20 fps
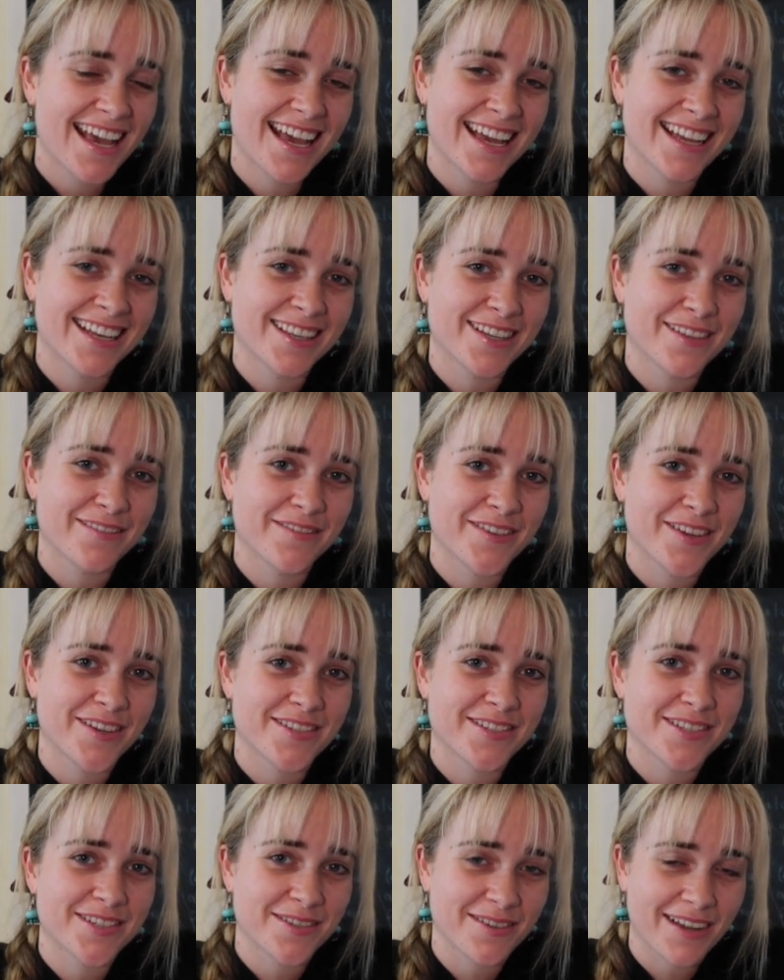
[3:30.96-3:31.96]
and the
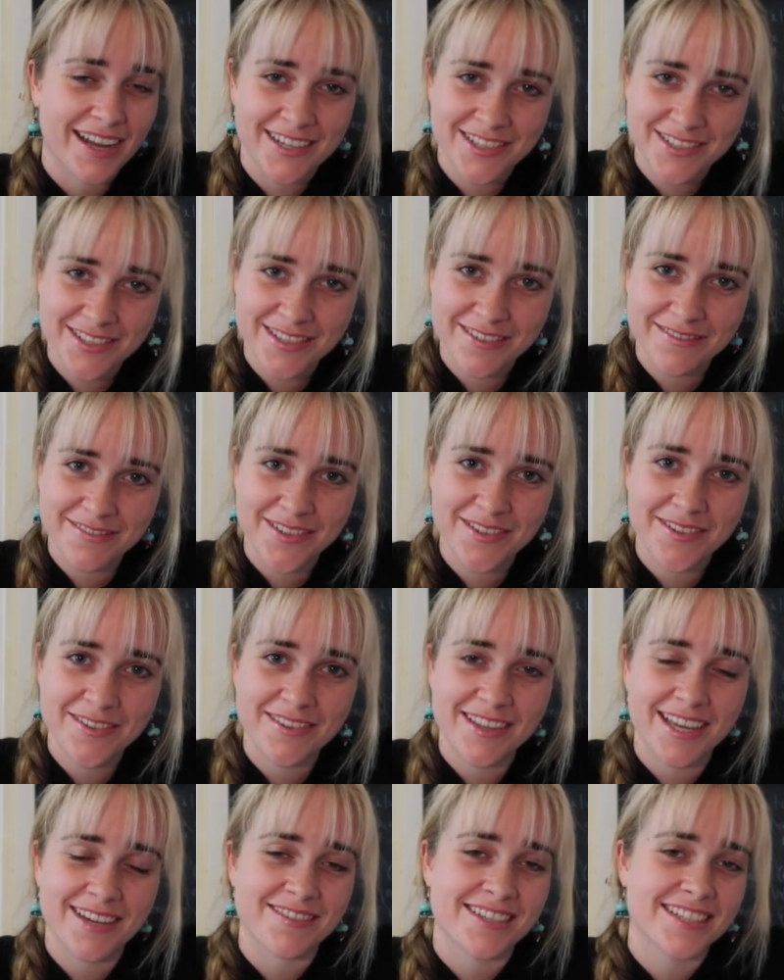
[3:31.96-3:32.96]
first 200 of
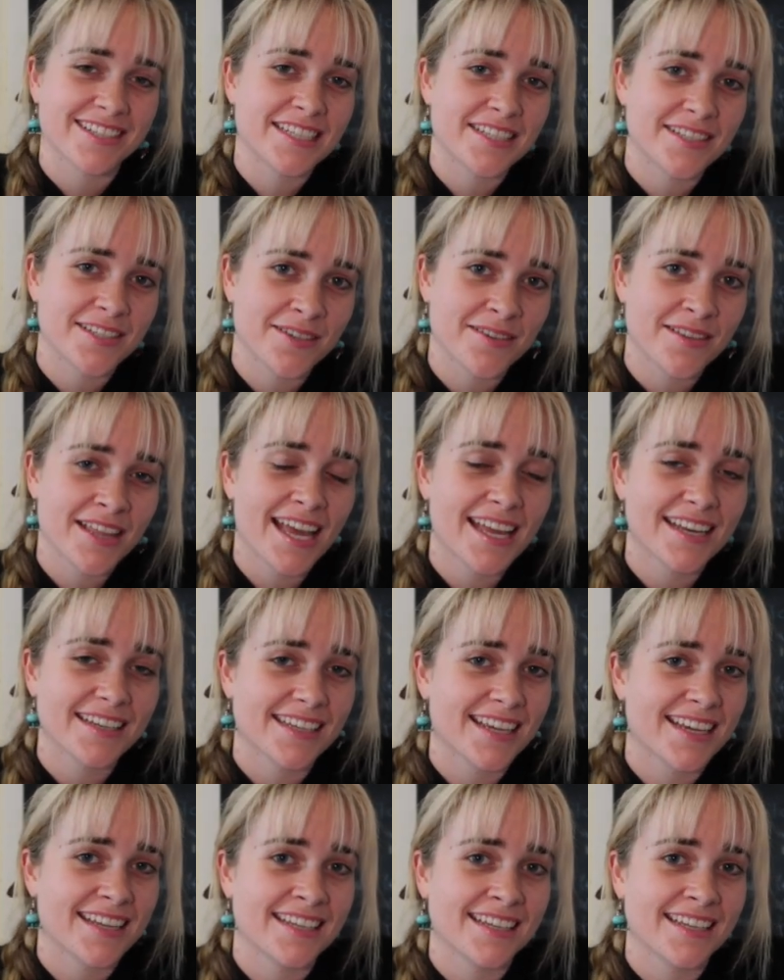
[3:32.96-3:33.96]
you that want to do that
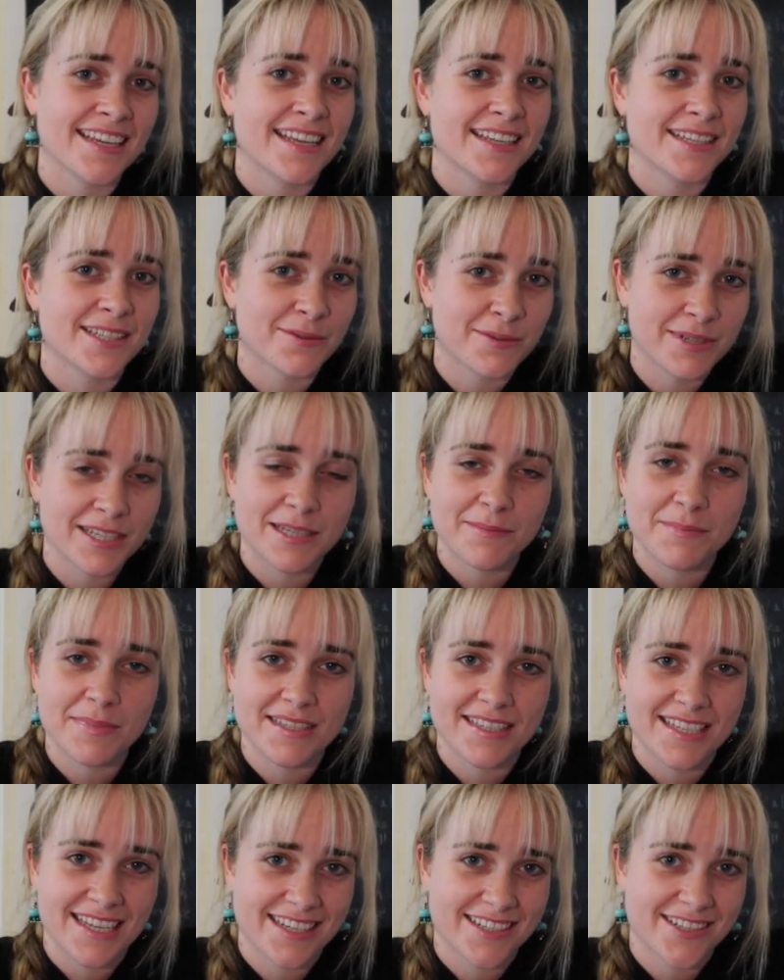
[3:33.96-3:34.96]
can get
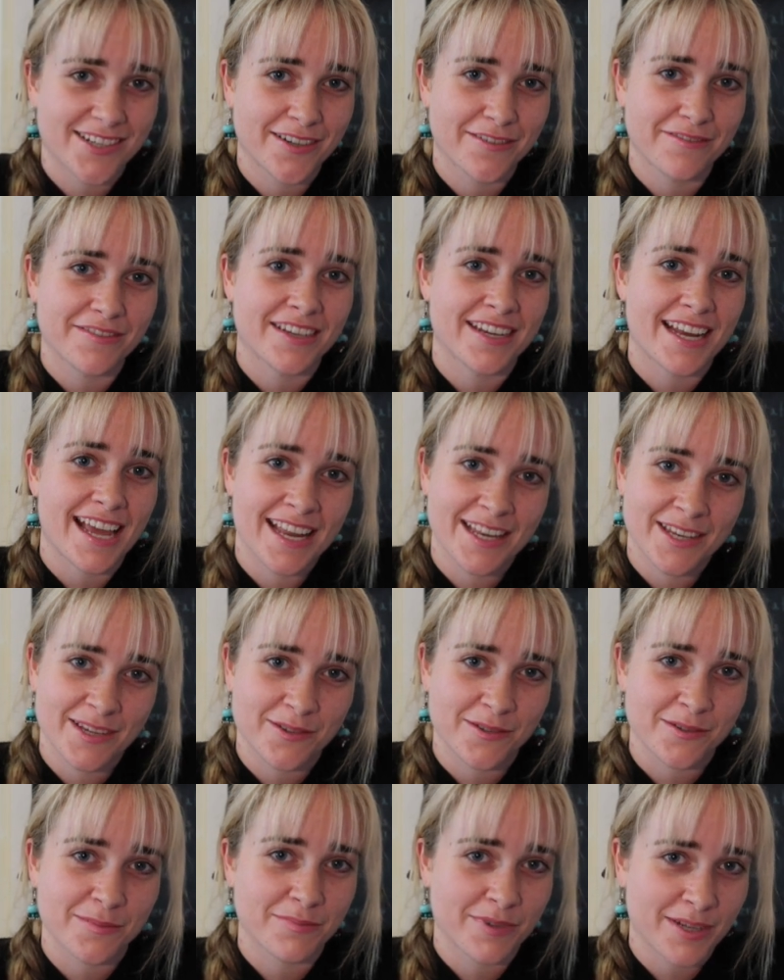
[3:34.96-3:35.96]
20% off an
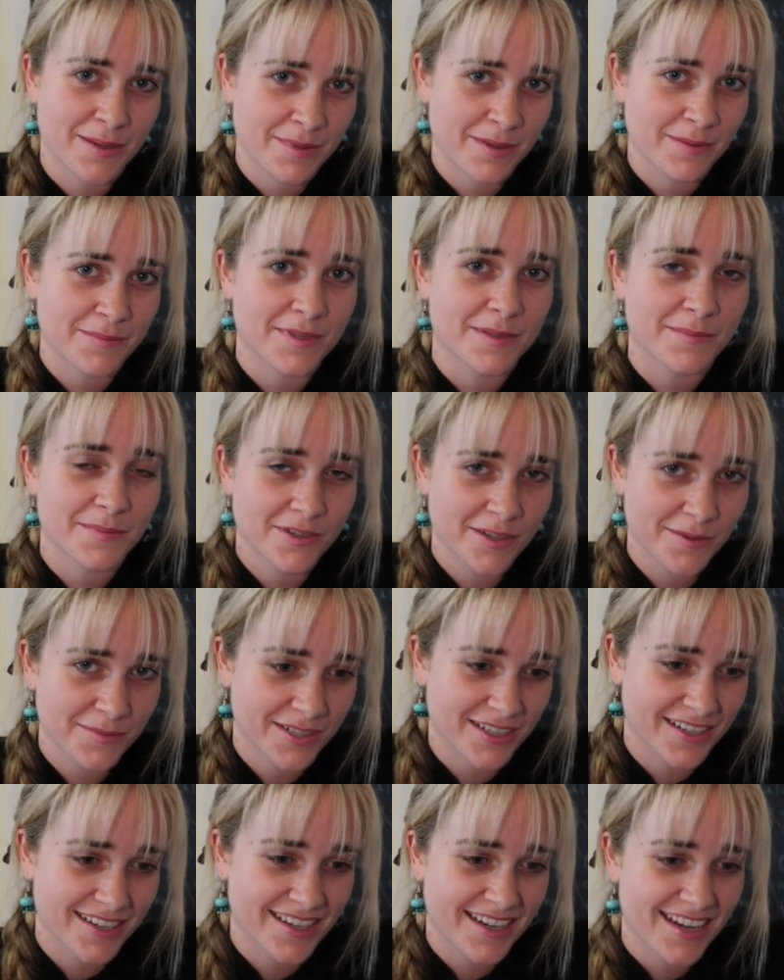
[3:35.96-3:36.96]
annual premium
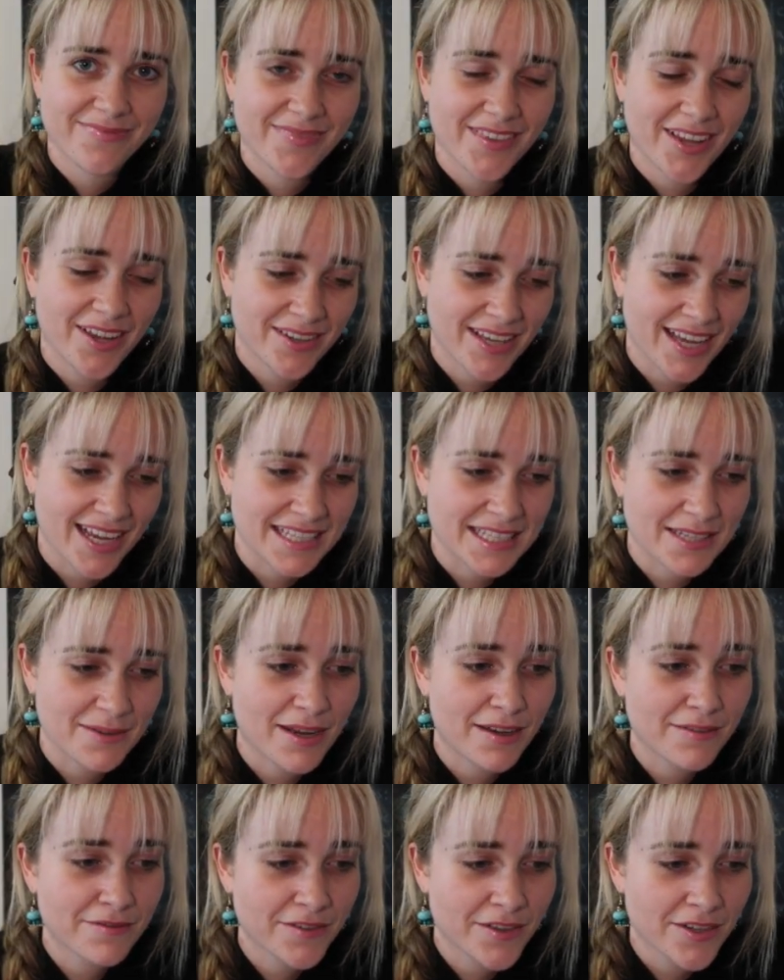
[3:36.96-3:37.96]
subscription. Okay, so
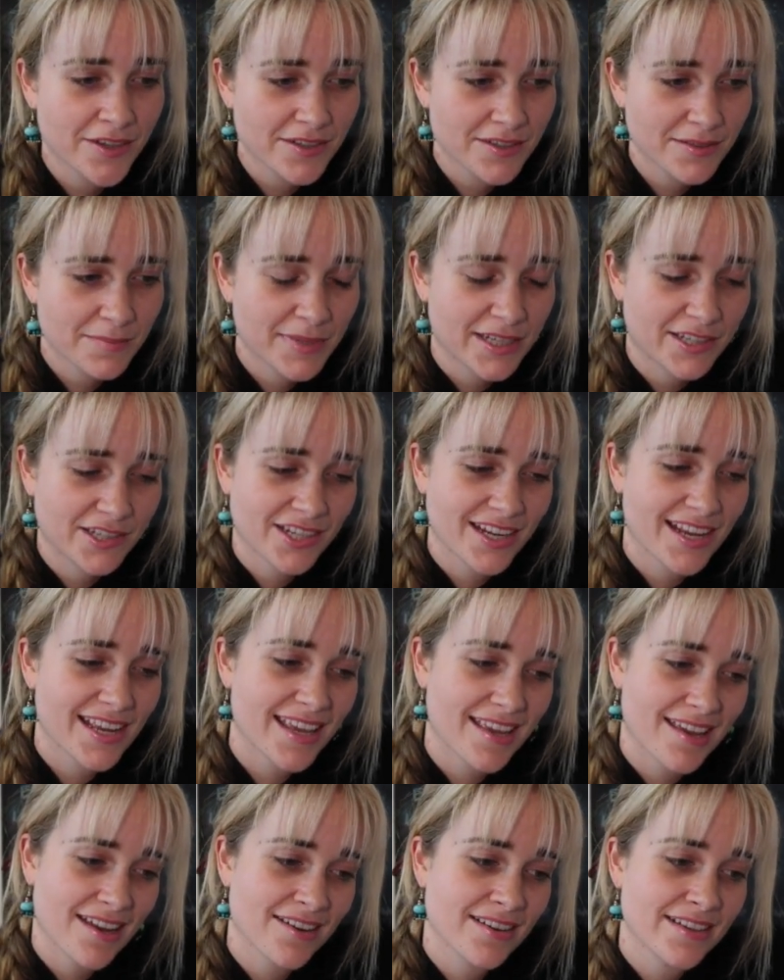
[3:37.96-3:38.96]
our first picture
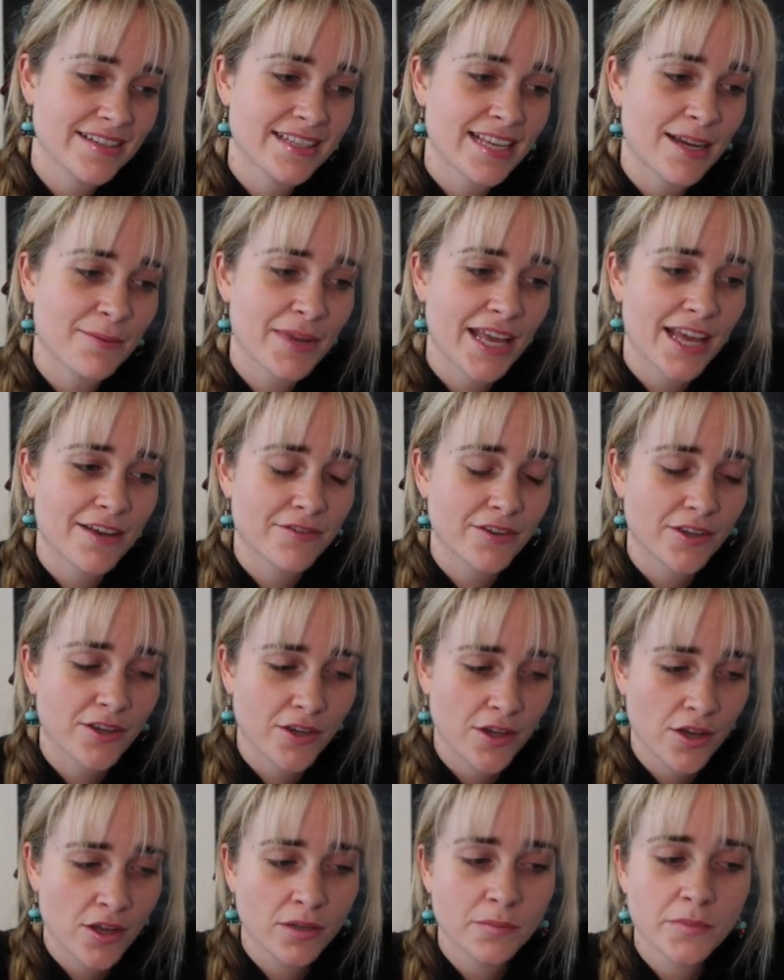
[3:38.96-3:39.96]
here is that we have a
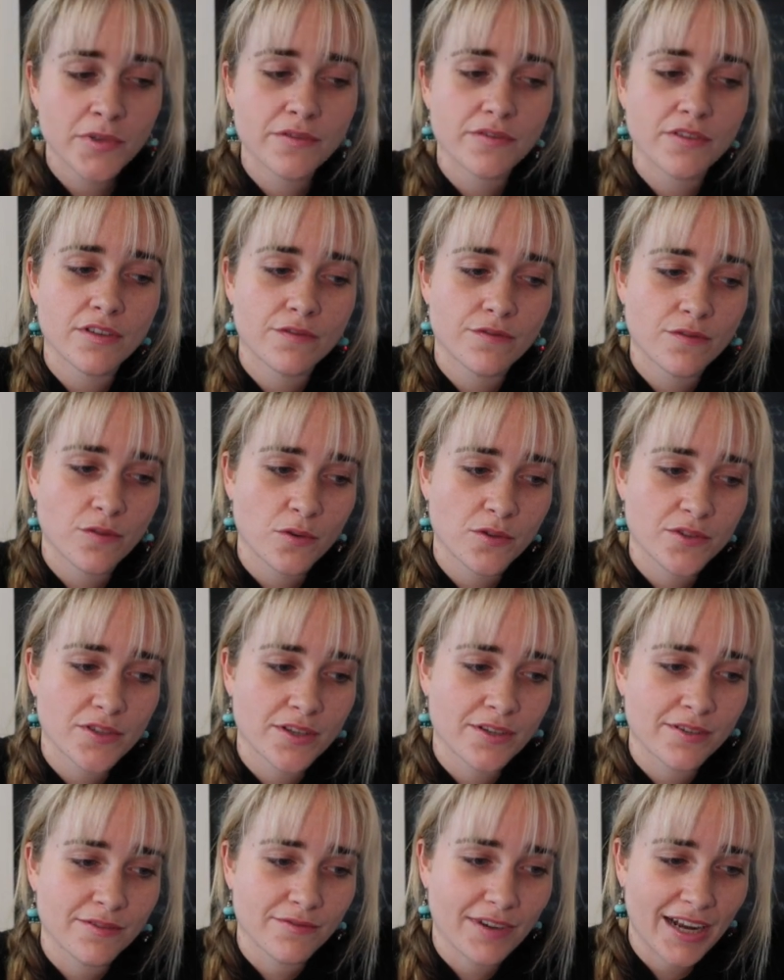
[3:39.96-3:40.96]
girl moving forwards
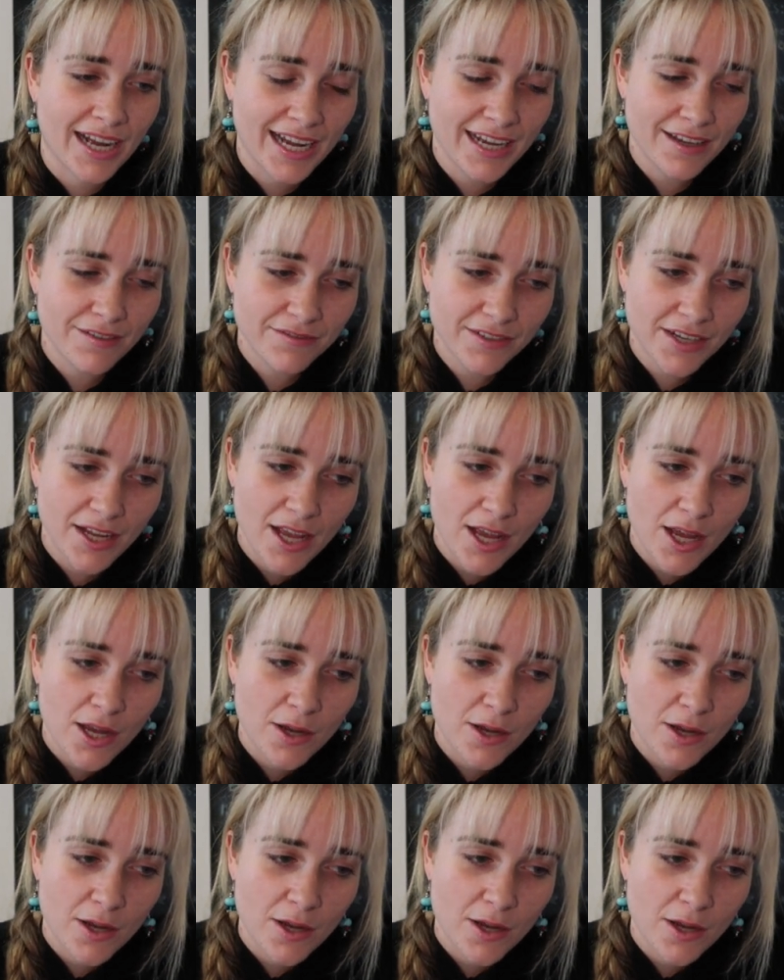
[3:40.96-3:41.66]
on a raft,